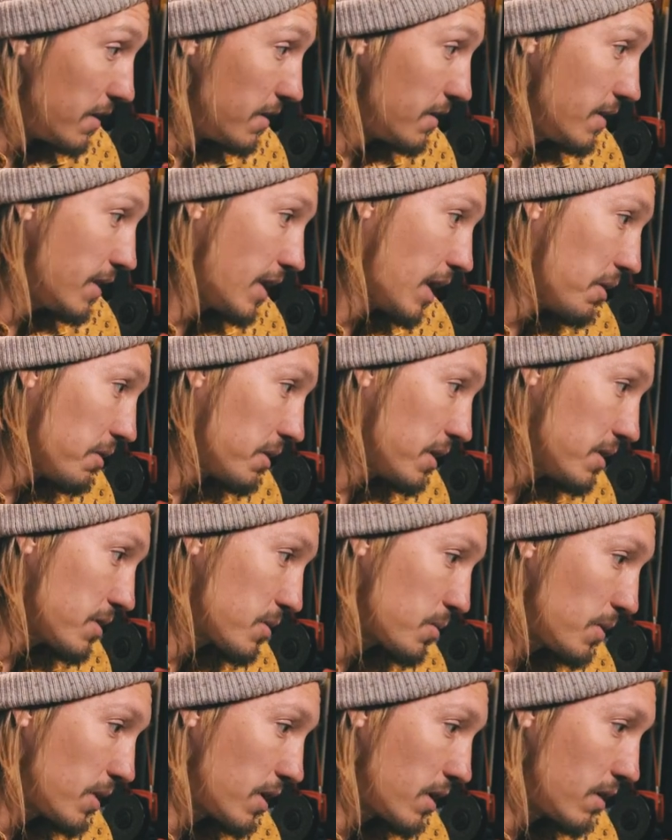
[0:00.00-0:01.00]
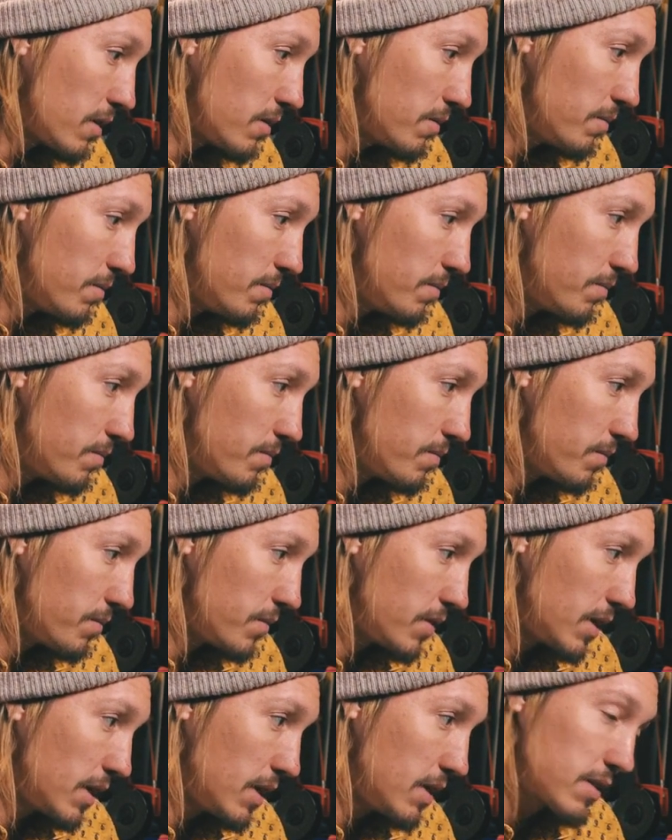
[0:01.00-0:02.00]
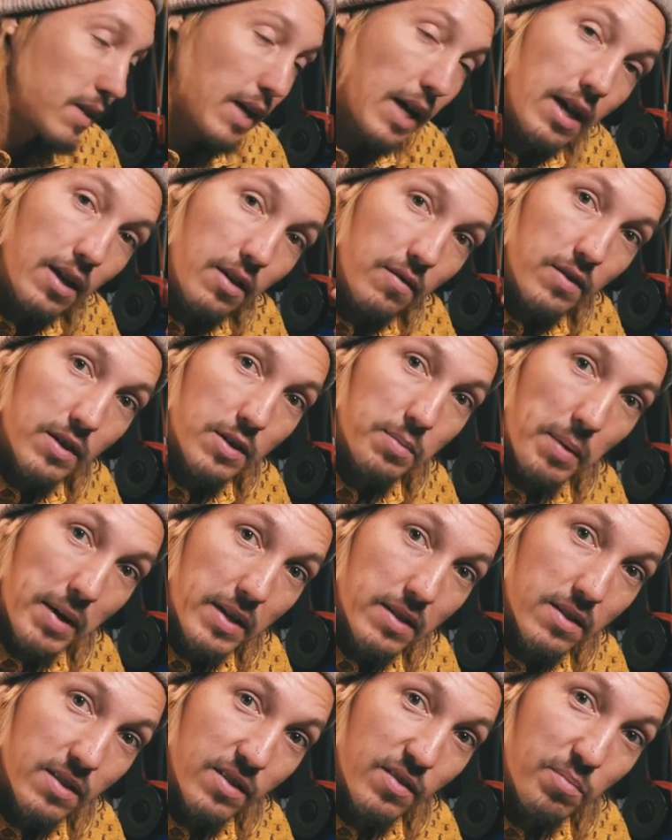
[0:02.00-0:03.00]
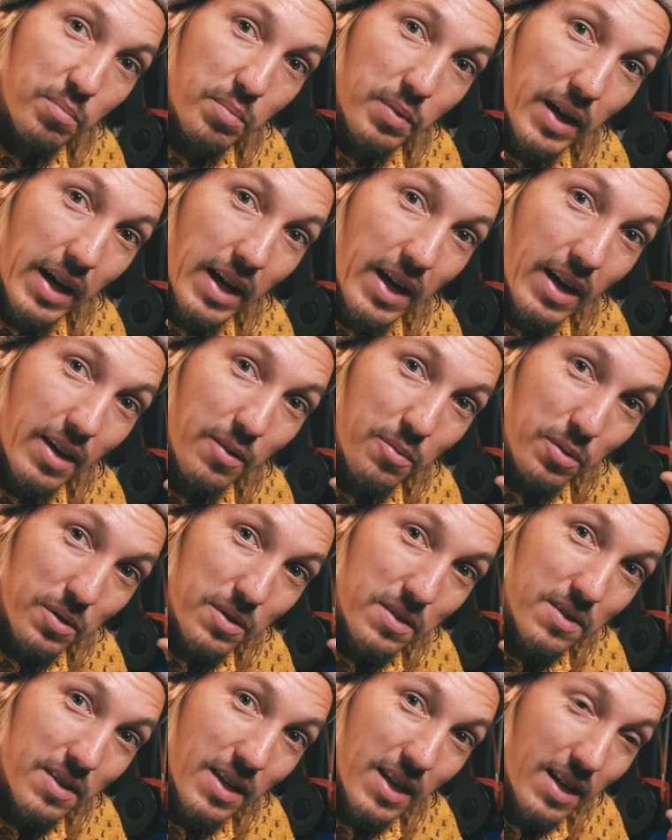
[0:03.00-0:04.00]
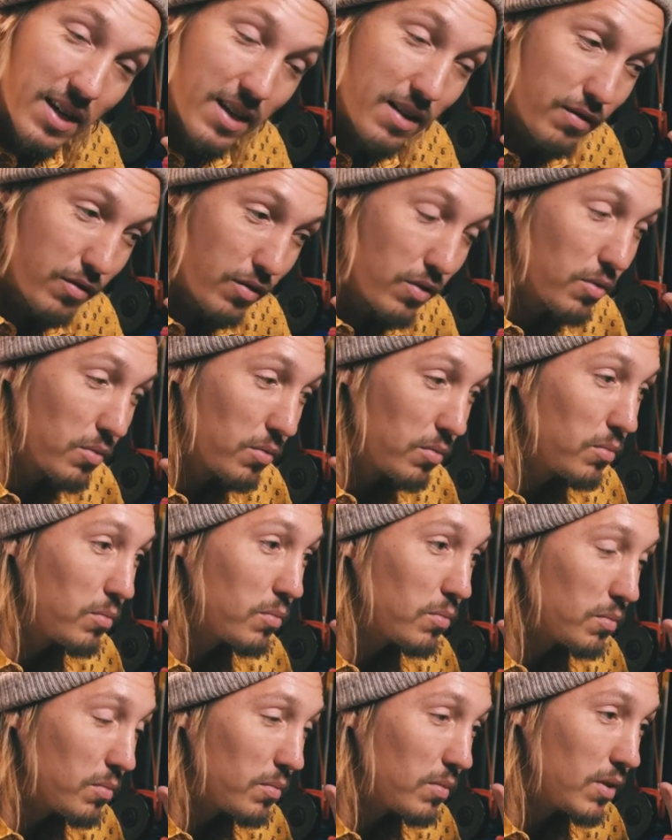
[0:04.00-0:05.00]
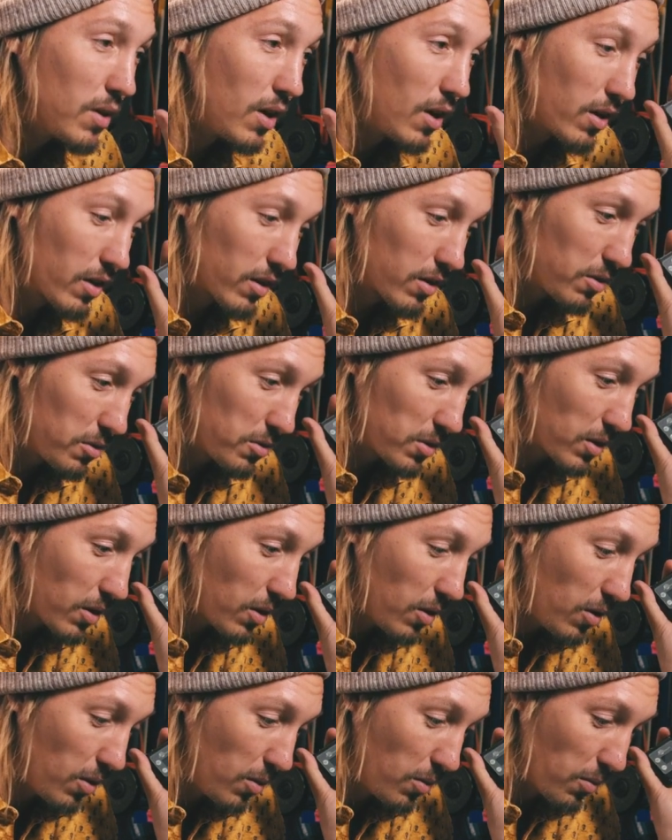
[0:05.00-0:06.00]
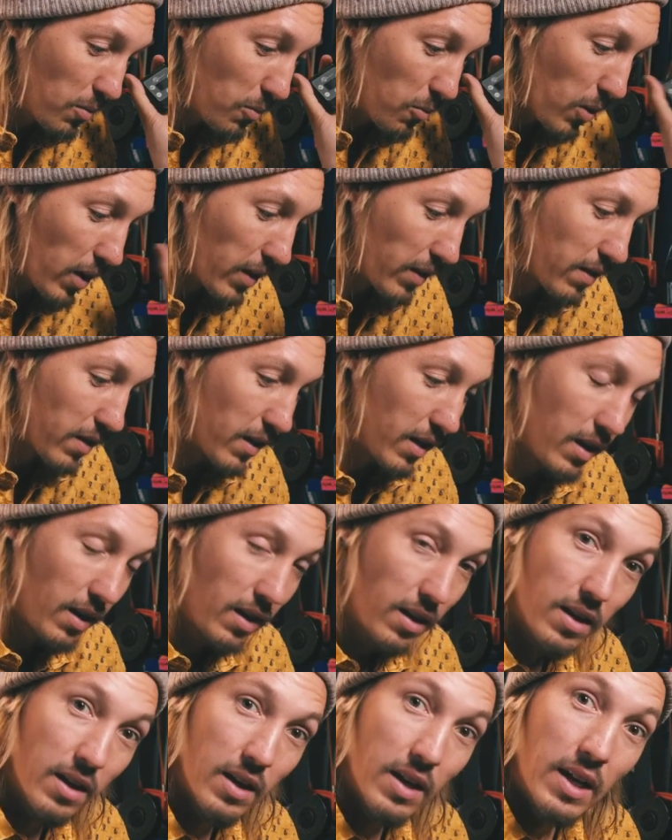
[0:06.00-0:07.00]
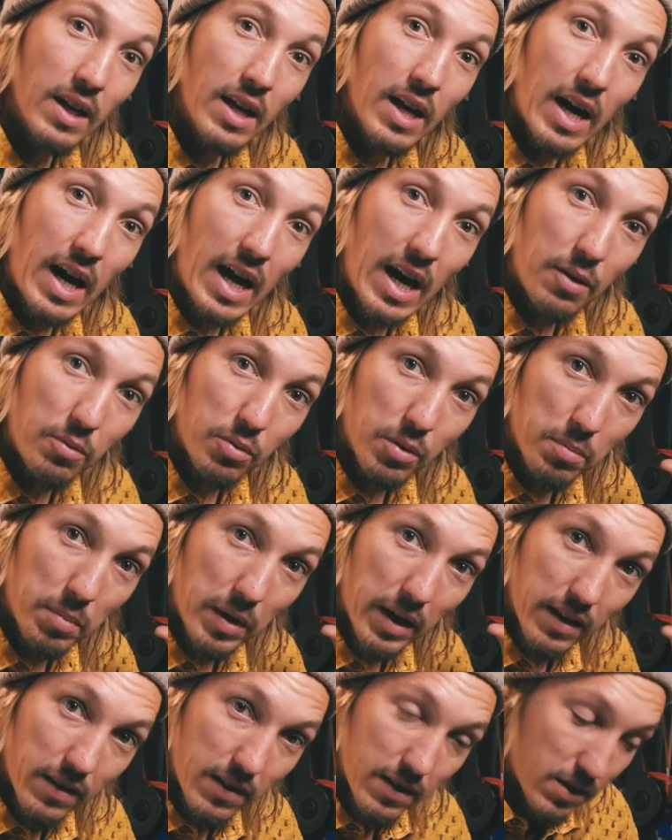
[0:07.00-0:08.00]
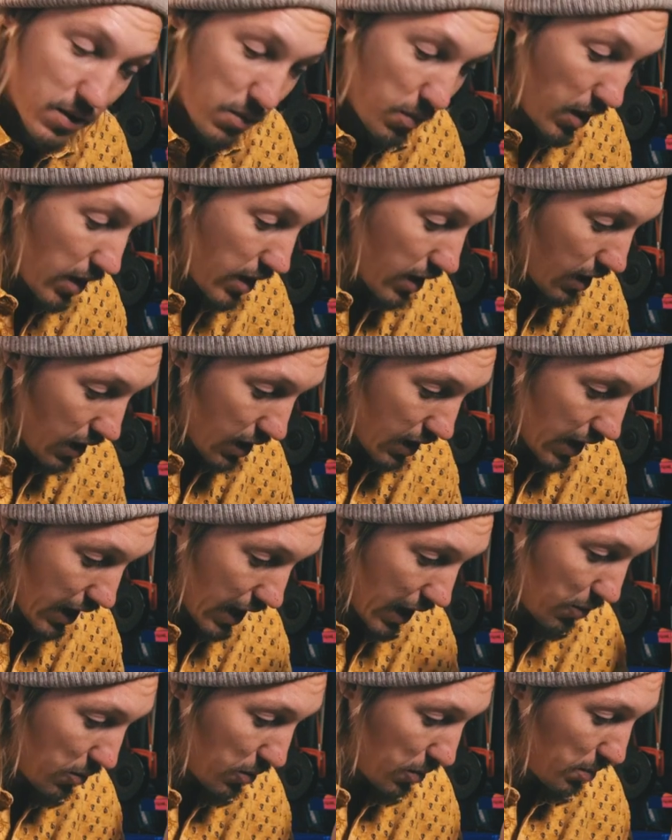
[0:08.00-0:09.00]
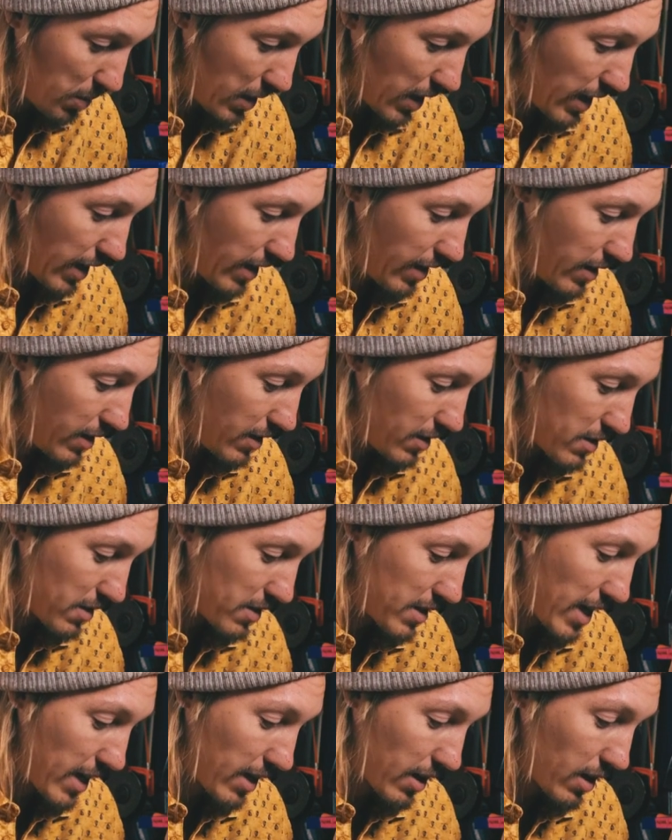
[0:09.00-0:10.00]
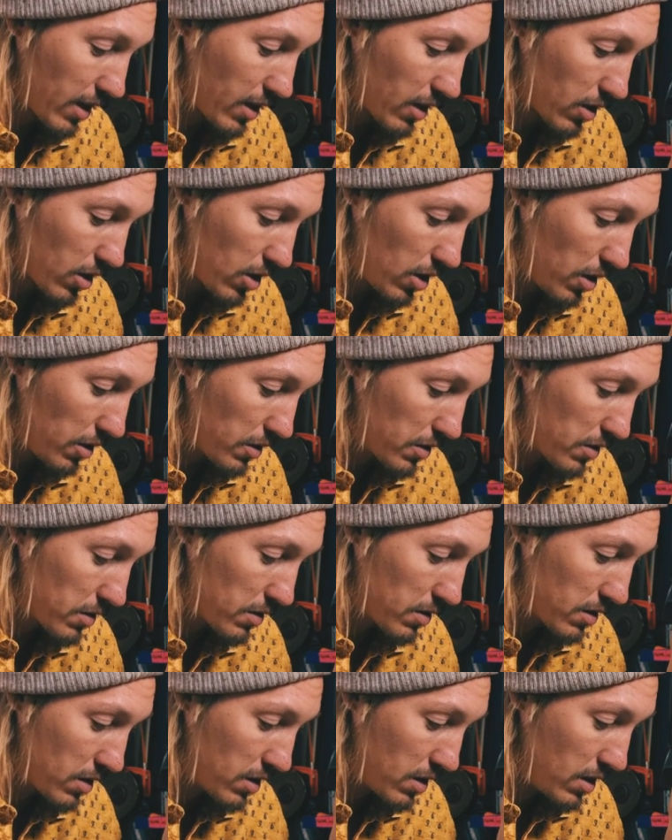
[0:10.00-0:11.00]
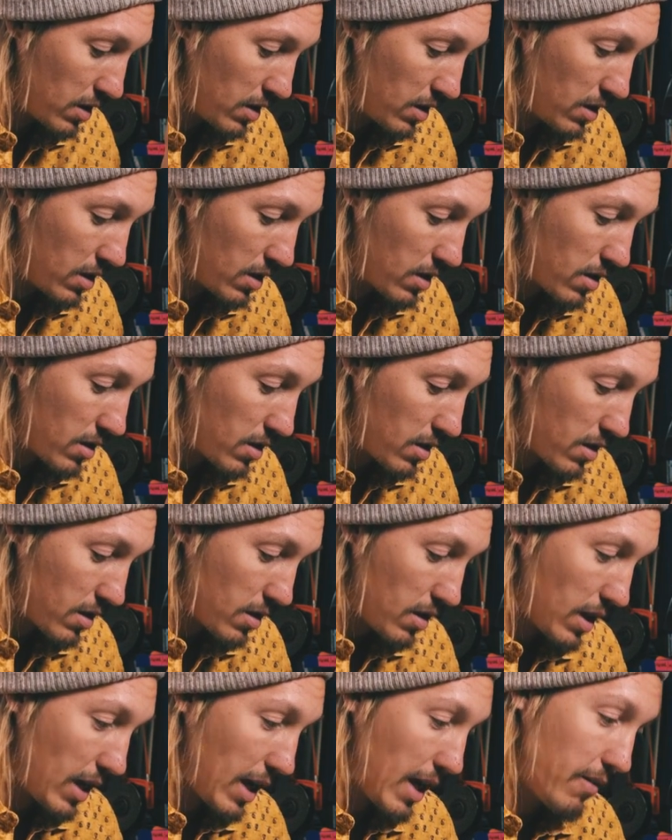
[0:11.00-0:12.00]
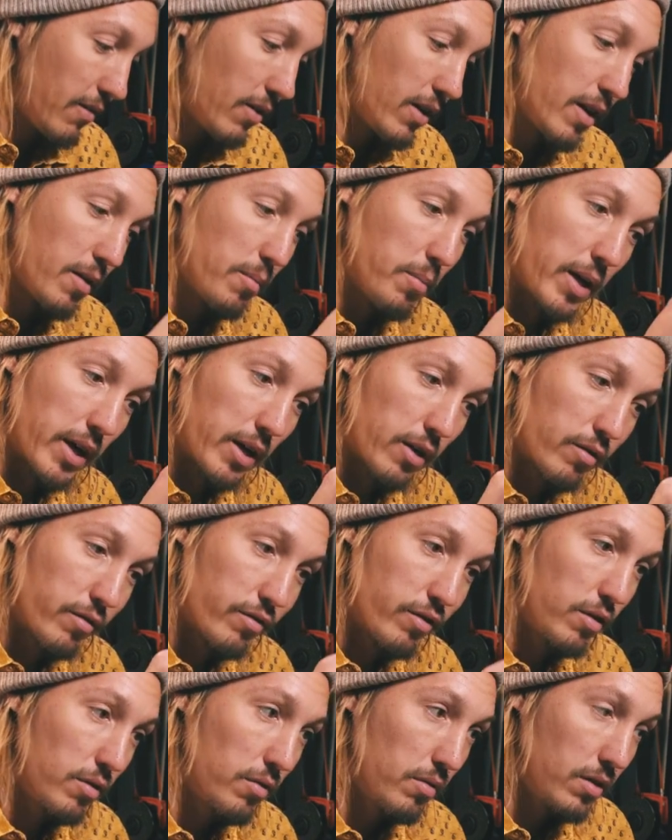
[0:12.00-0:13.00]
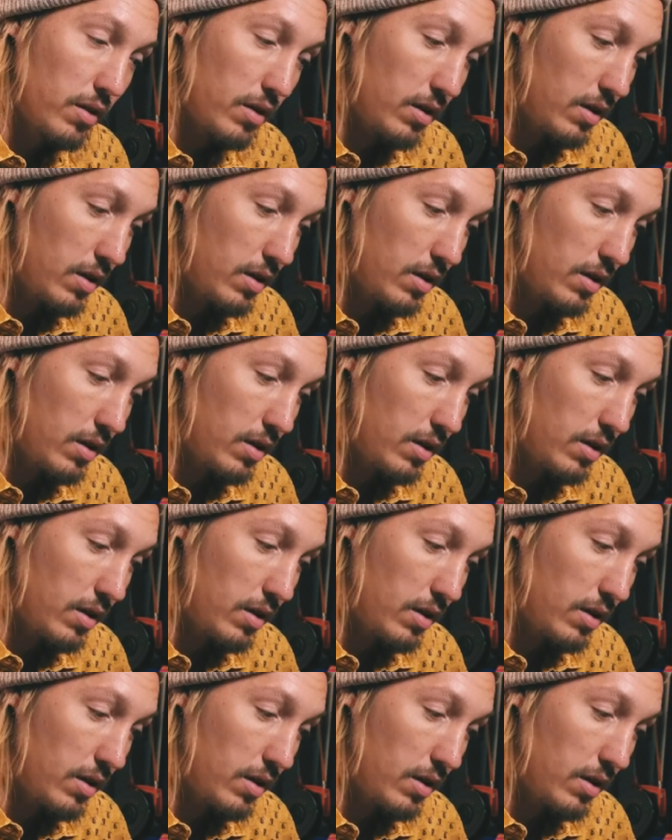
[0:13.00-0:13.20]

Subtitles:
Now this one is kind of expensive, but I would say if you are going to own one thing, I would buy this one, and I would buy a Sanken Koss lavalier microphone.